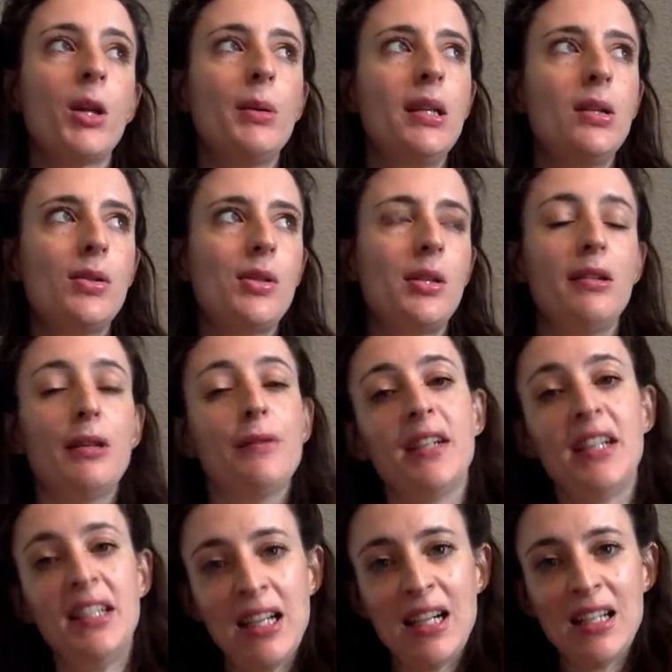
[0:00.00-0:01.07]
we also are
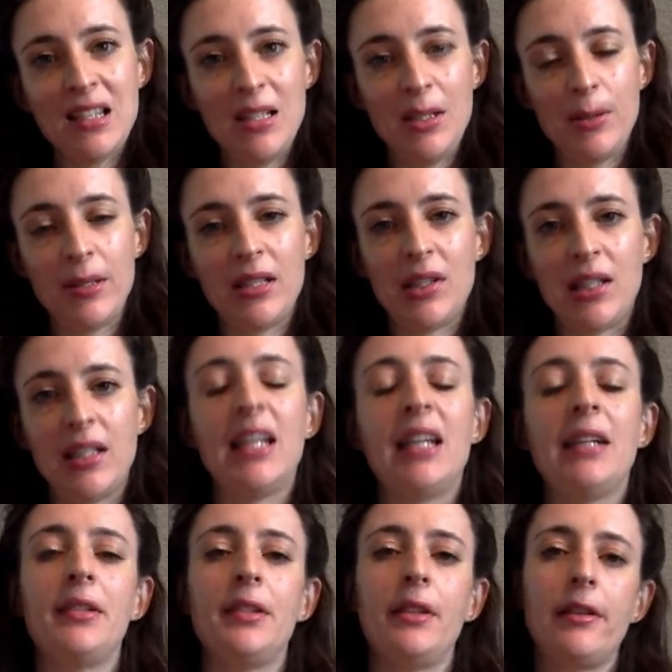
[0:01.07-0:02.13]
very nasty to each other
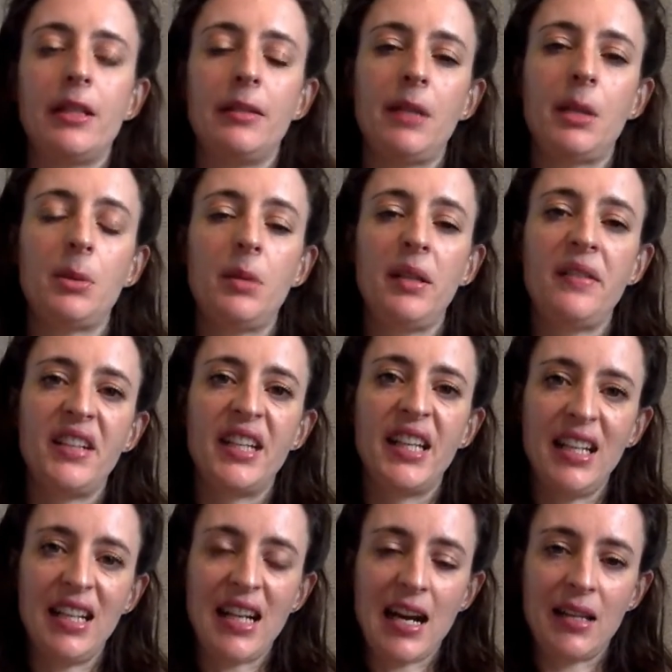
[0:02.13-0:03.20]
here in the earthly realm, and we
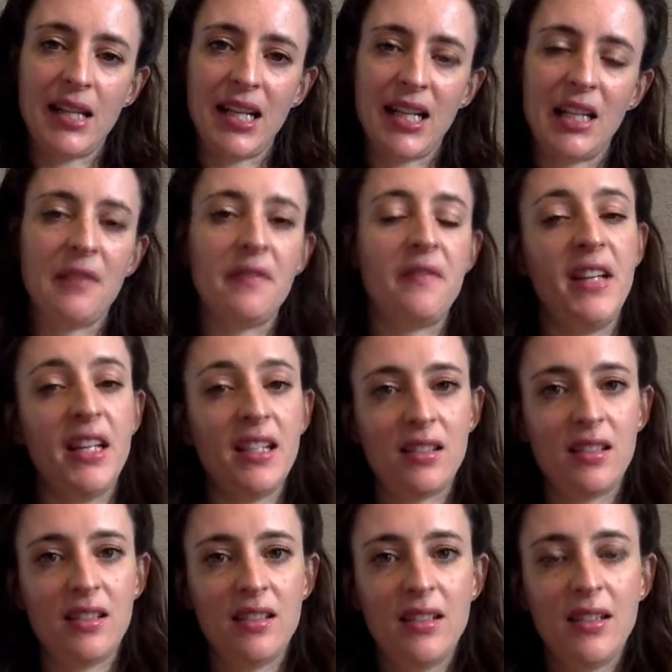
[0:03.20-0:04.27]
forget how that can
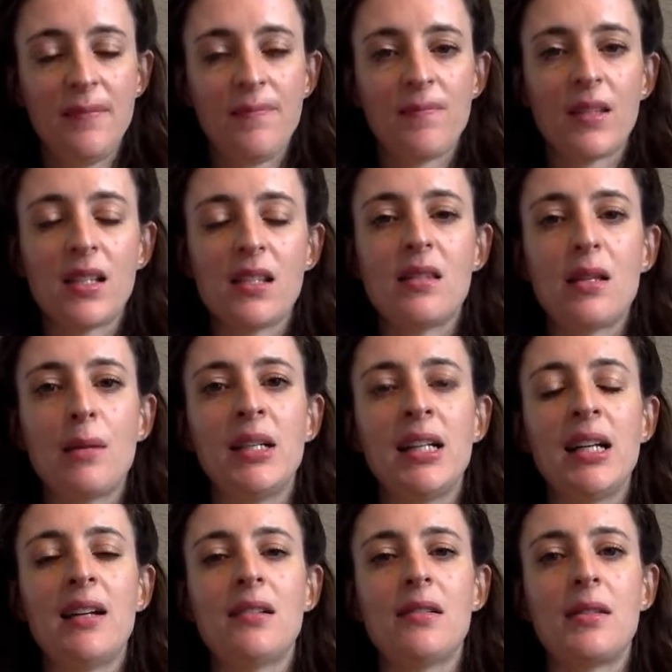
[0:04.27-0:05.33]
affect
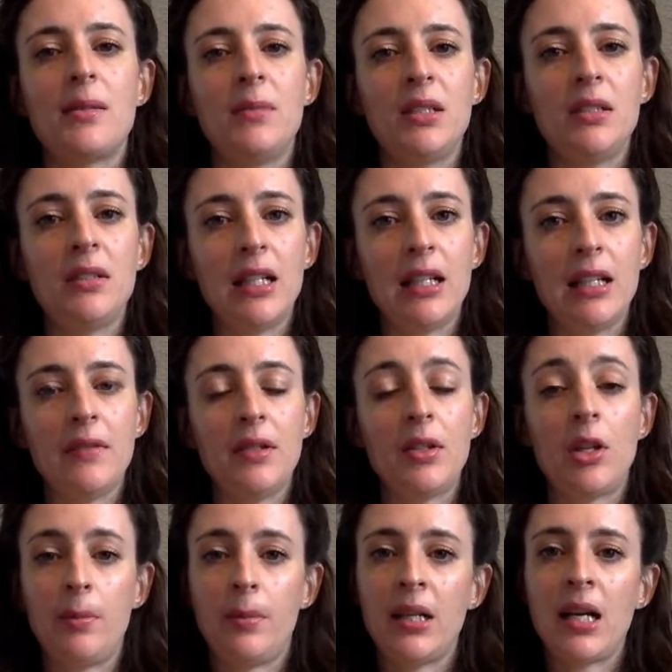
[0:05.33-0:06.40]
someone else. And when you have
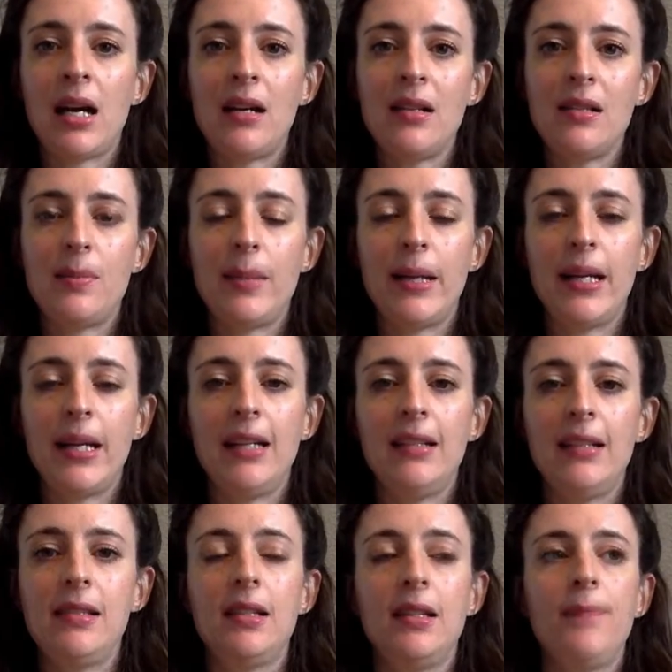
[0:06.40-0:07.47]
an open heart
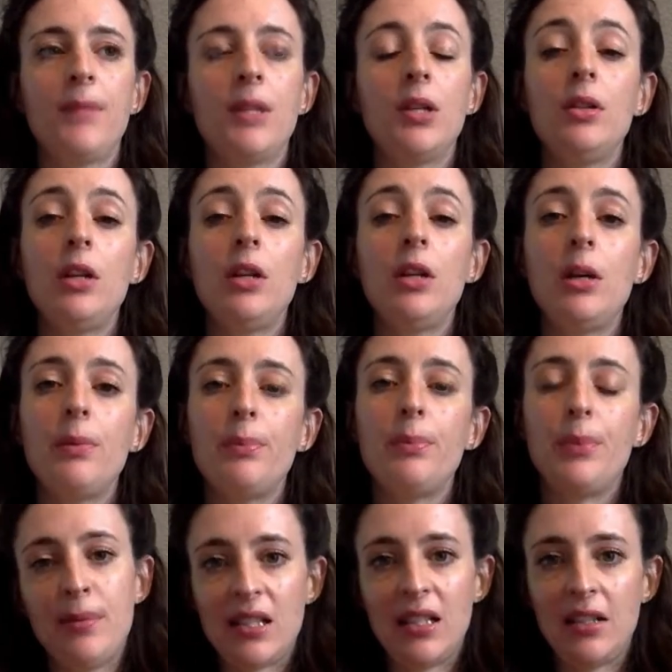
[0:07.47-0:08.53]
space, you're not
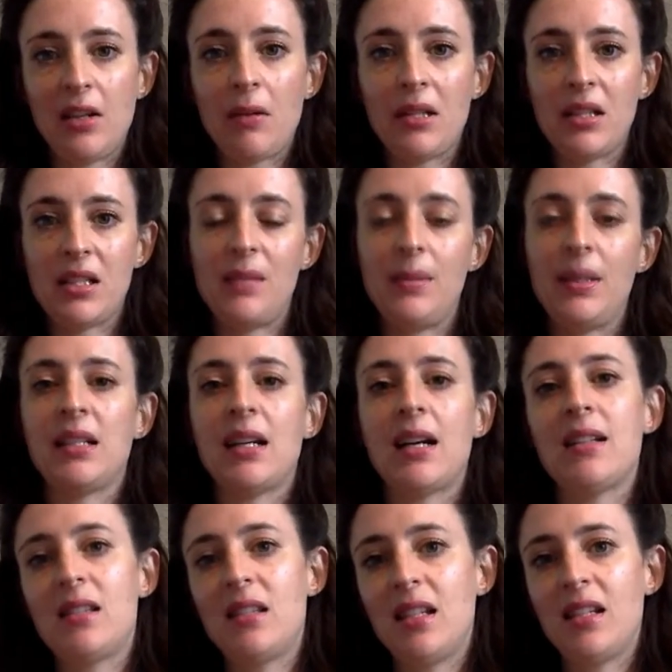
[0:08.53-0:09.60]
purposely going to be
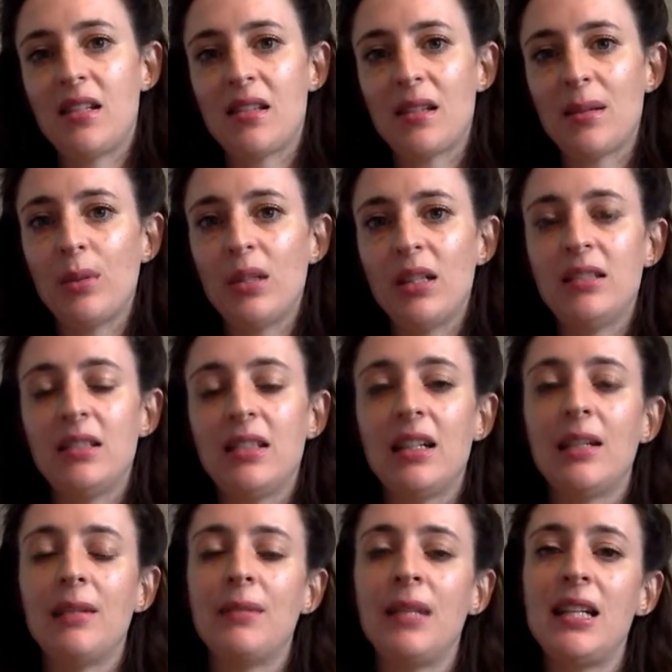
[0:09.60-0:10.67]
nasty to someone.
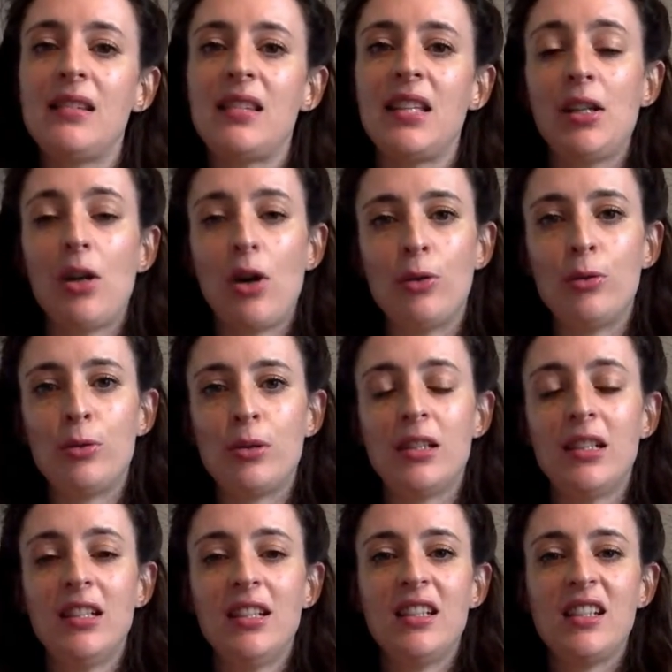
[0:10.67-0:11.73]
That's the
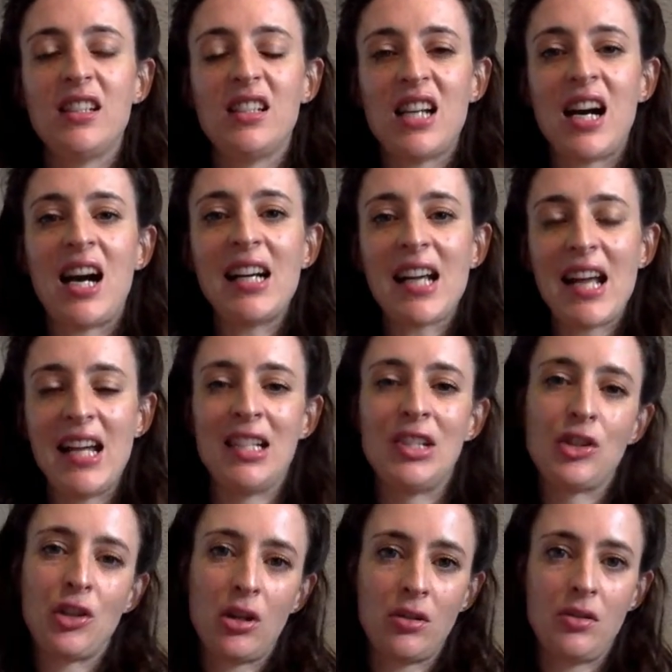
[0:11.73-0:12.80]
old dark
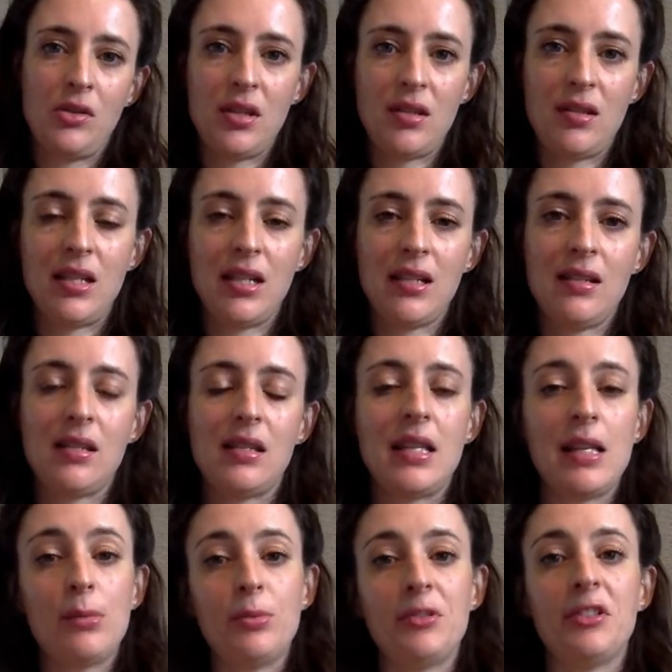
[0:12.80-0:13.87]
age consciousness
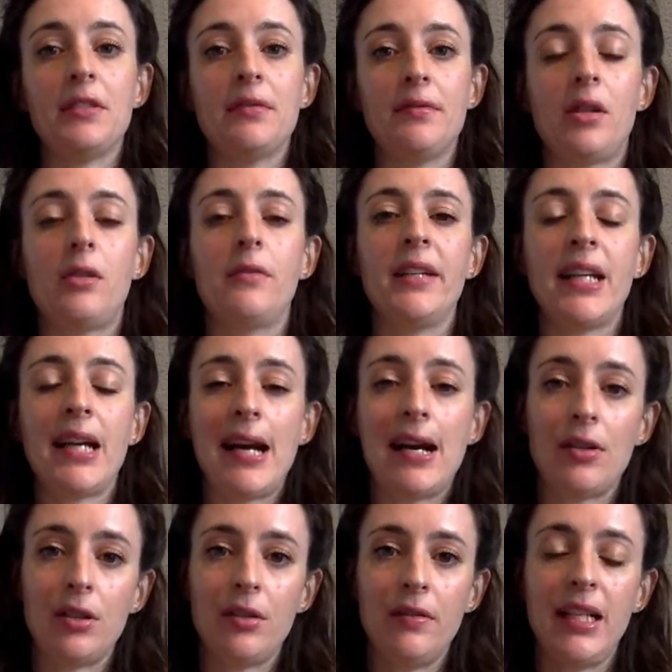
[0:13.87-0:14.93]
that we're evolving
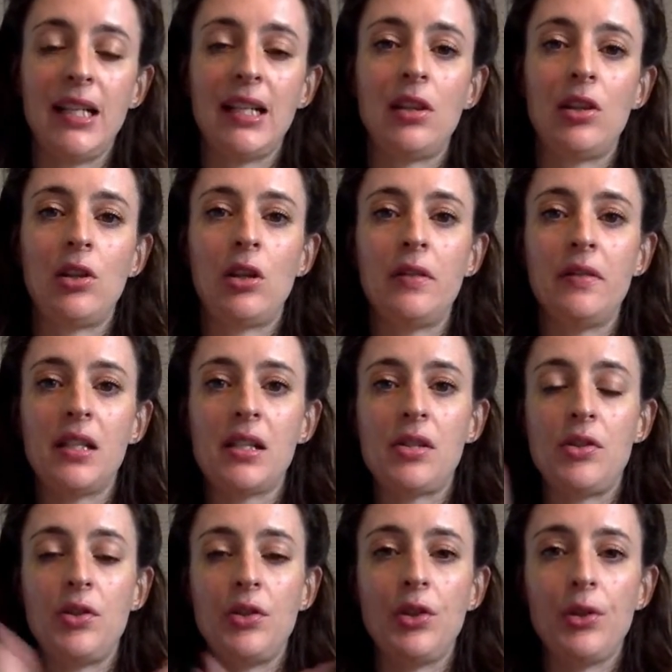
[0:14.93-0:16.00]
out of, and a lot of
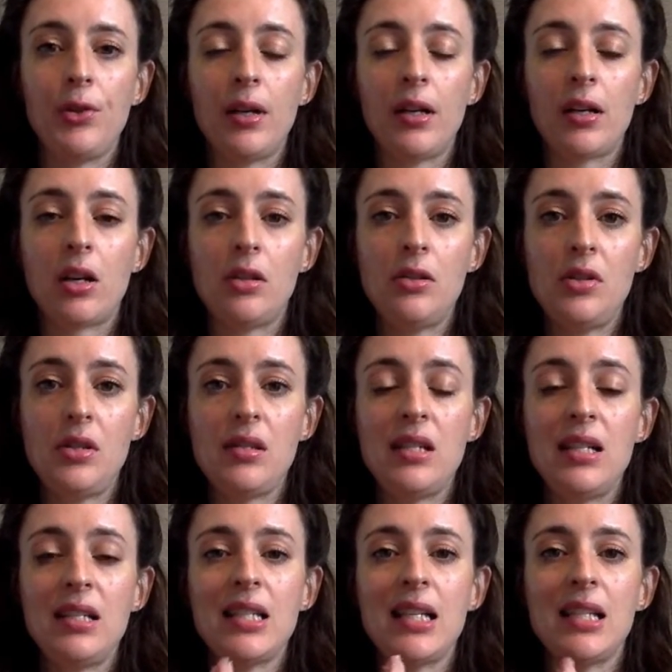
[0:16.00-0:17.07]
this new
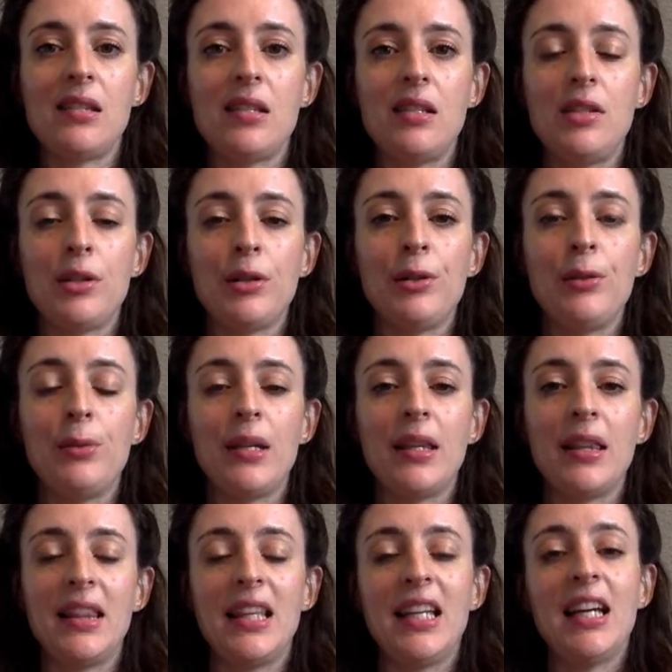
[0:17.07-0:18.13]
consciousness has to do
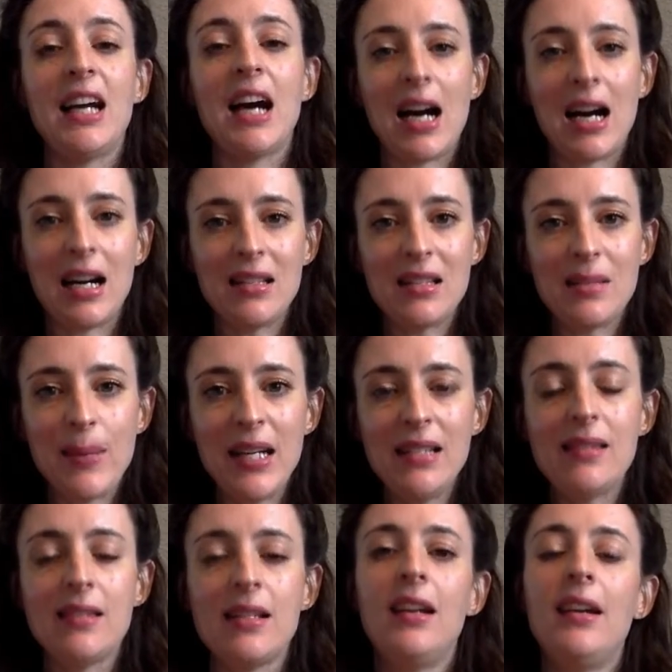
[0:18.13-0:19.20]
with the heart
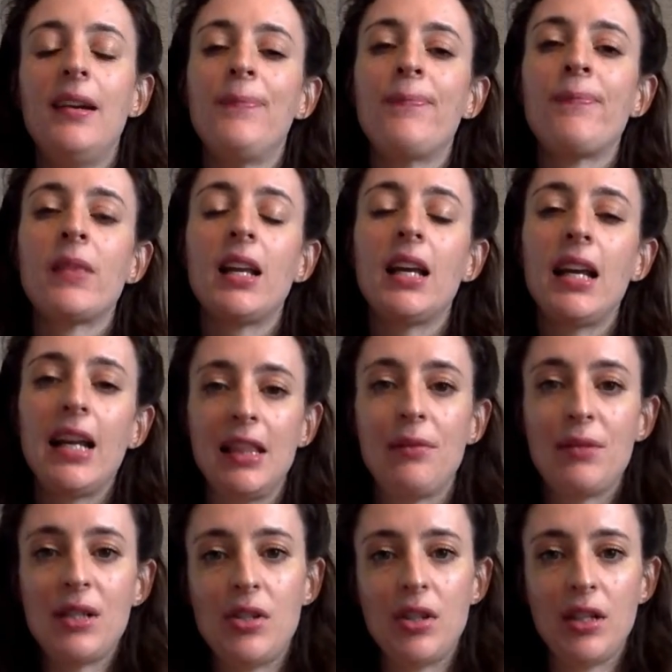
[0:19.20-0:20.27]
space and
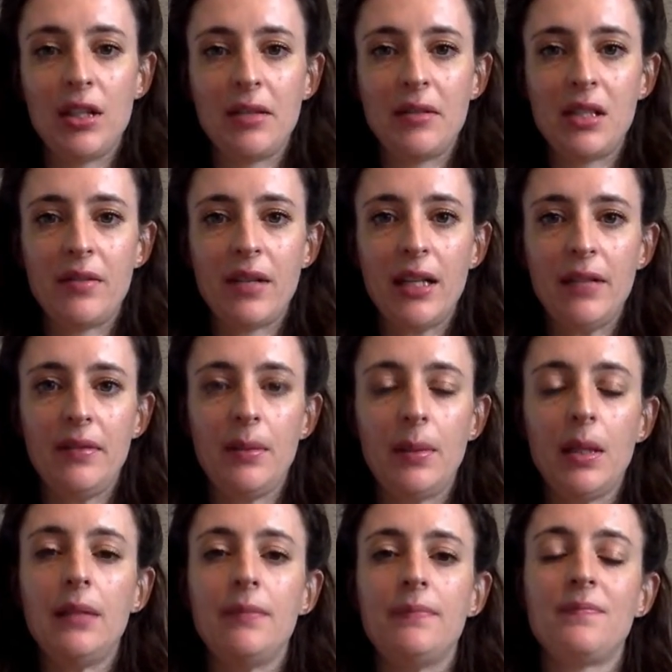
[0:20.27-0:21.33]
the return of the divine
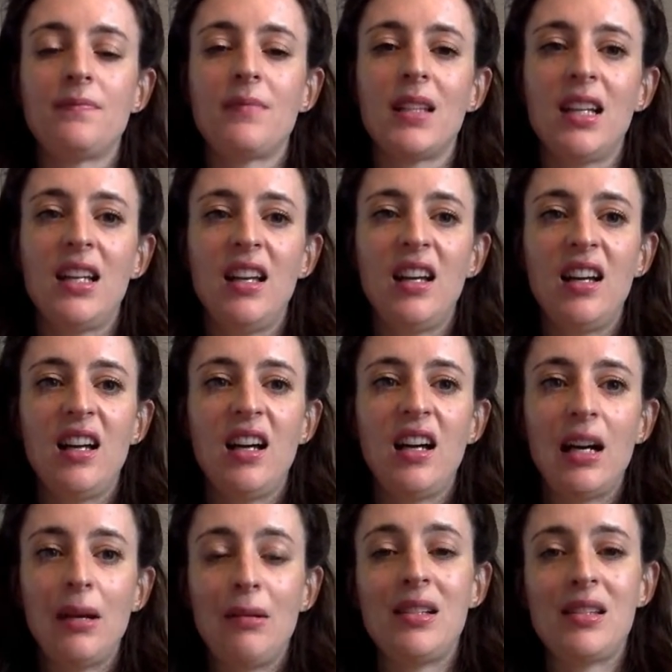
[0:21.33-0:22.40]
feminine.
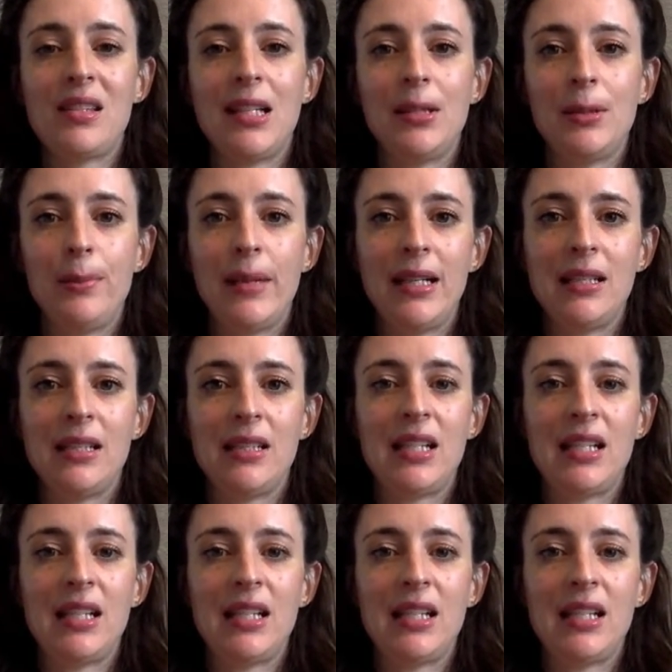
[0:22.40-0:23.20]
I want to say goodbye to the